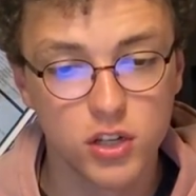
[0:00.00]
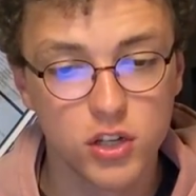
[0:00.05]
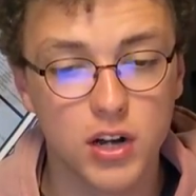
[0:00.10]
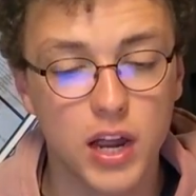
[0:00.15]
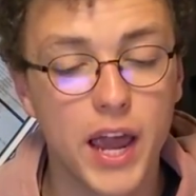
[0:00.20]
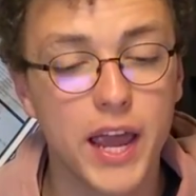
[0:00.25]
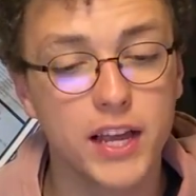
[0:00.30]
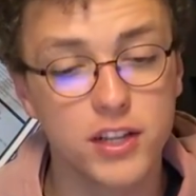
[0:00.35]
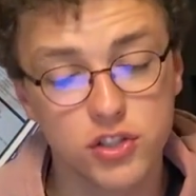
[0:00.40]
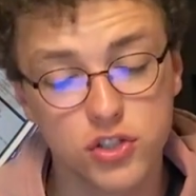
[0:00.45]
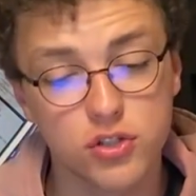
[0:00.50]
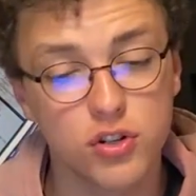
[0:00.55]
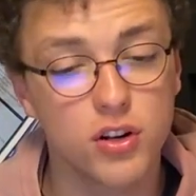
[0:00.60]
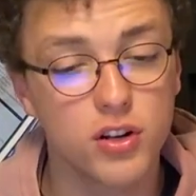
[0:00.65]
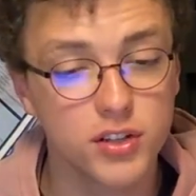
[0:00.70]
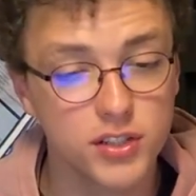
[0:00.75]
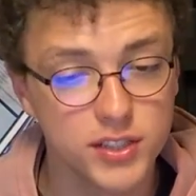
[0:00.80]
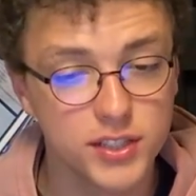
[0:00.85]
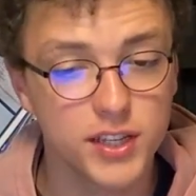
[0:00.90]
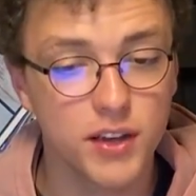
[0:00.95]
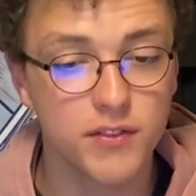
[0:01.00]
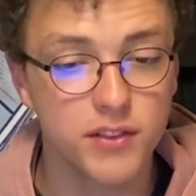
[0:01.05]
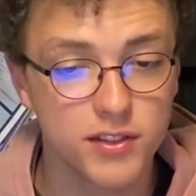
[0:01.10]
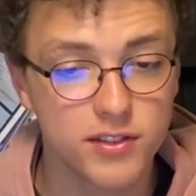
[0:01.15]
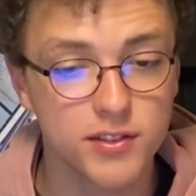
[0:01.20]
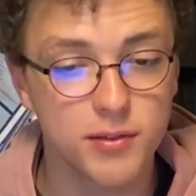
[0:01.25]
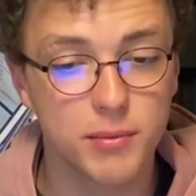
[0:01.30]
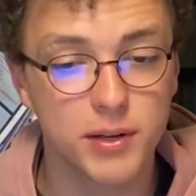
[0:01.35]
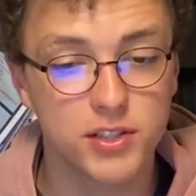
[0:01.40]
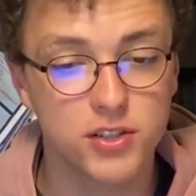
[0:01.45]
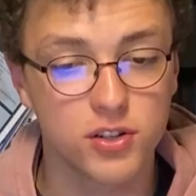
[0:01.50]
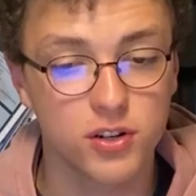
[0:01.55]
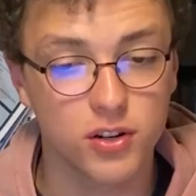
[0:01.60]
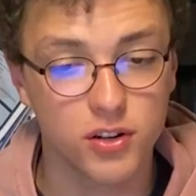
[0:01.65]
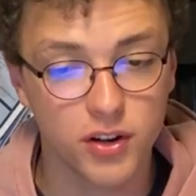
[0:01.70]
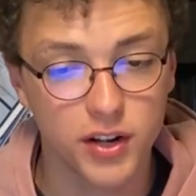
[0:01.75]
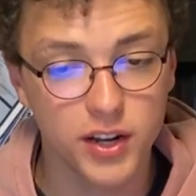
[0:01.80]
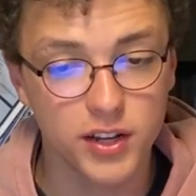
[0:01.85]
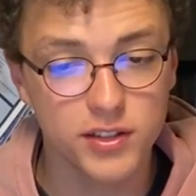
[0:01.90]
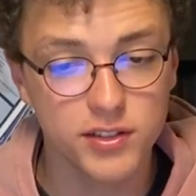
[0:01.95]
I had strong 7th semester
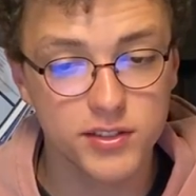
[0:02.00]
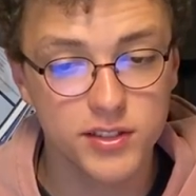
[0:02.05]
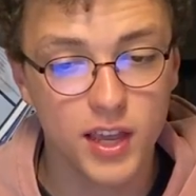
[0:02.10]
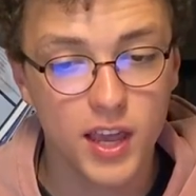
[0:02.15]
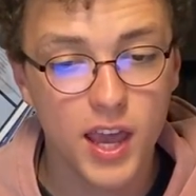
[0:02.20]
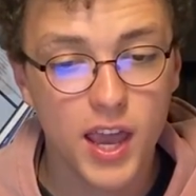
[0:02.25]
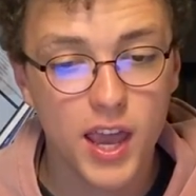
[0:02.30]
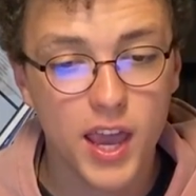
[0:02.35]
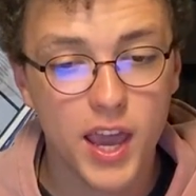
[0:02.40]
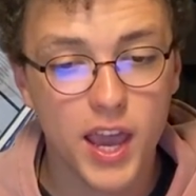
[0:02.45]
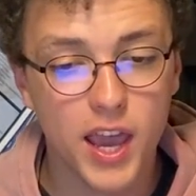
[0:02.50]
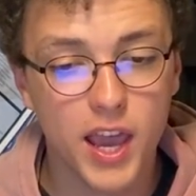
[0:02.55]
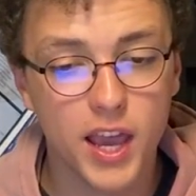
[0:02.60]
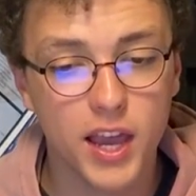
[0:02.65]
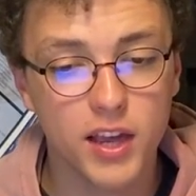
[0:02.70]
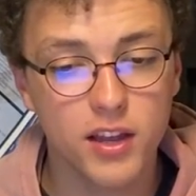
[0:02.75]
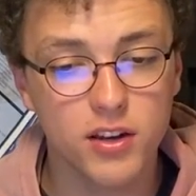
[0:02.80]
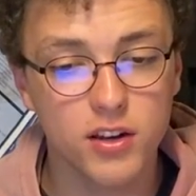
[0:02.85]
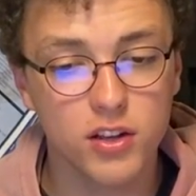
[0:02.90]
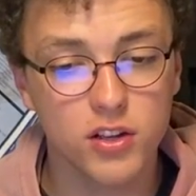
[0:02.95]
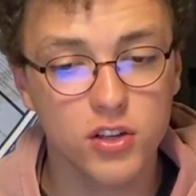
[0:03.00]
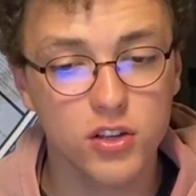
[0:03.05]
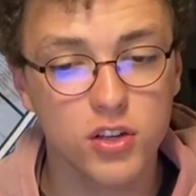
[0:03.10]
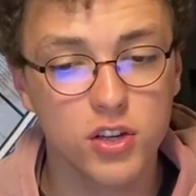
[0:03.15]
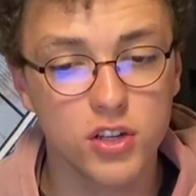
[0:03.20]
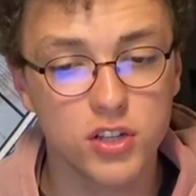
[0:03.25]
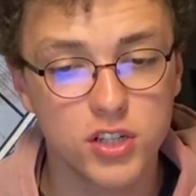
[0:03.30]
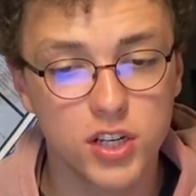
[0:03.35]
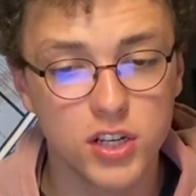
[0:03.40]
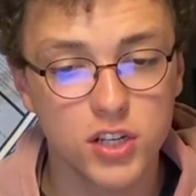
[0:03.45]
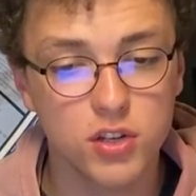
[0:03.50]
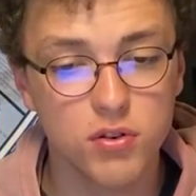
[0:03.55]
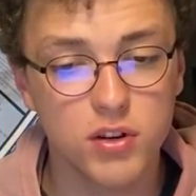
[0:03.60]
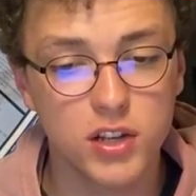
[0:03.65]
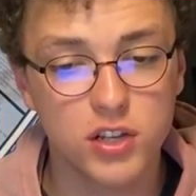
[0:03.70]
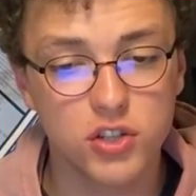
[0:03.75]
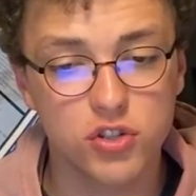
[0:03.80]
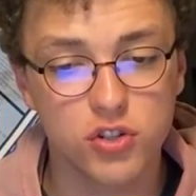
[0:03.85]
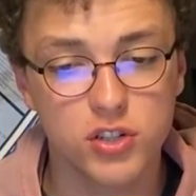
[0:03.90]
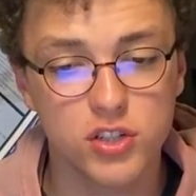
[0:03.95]
grades, and continued
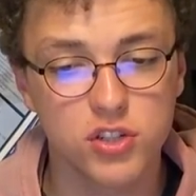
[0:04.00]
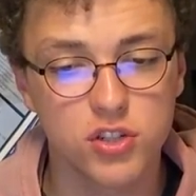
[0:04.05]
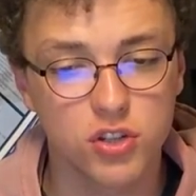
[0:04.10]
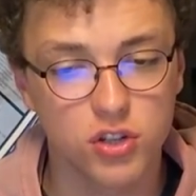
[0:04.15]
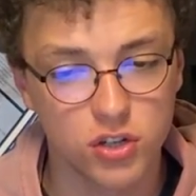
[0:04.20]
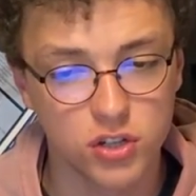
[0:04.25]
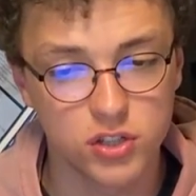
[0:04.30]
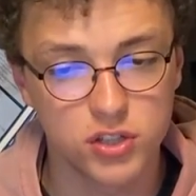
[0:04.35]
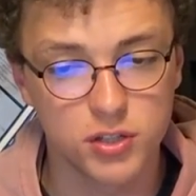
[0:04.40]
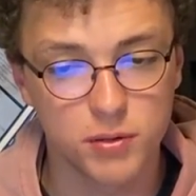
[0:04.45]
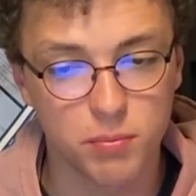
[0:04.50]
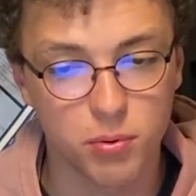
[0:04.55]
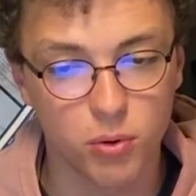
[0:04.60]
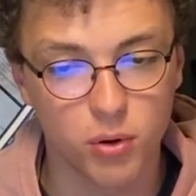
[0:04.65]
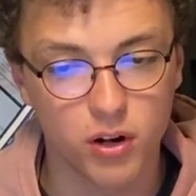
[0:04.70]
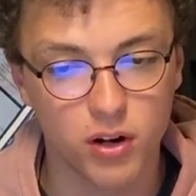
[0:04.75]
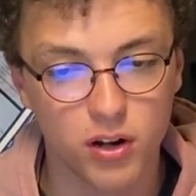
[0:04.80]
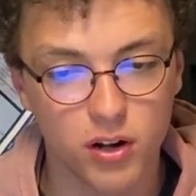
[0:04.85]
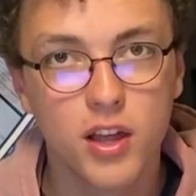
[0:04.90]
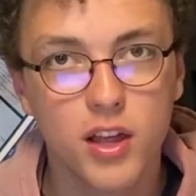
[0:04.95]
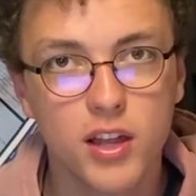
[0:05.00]
interest could support.